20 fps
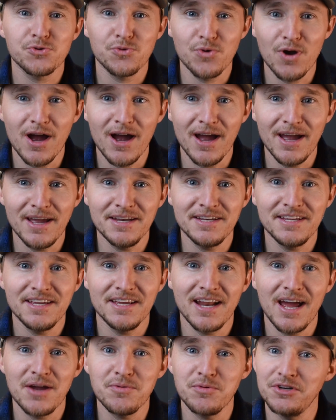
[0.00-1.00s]
ride,
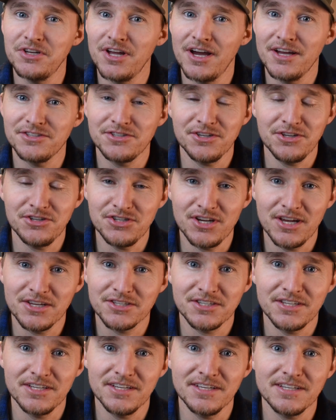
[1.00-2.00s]
and I would not
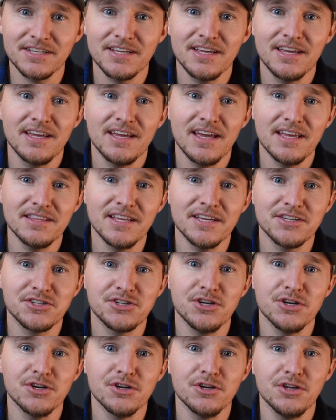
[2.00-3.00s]
suggest it
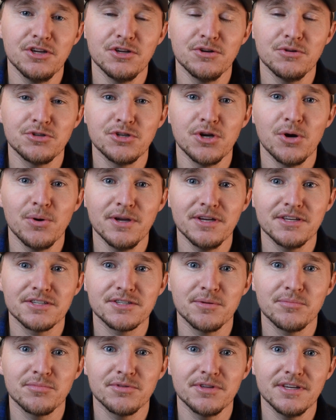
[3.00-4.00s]
unless you're towing
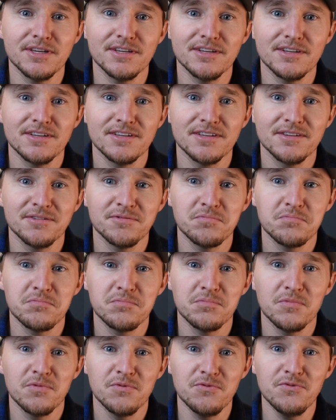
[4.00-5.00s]
something
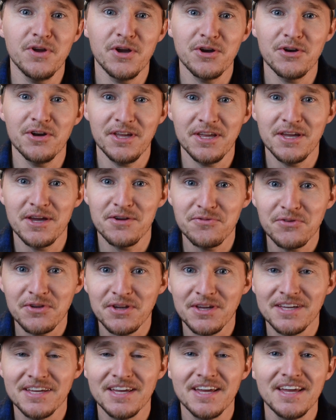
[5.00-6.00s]
very
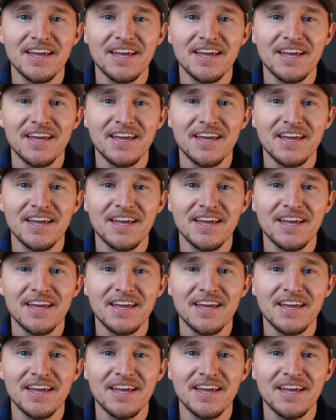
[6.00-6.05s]
heavy.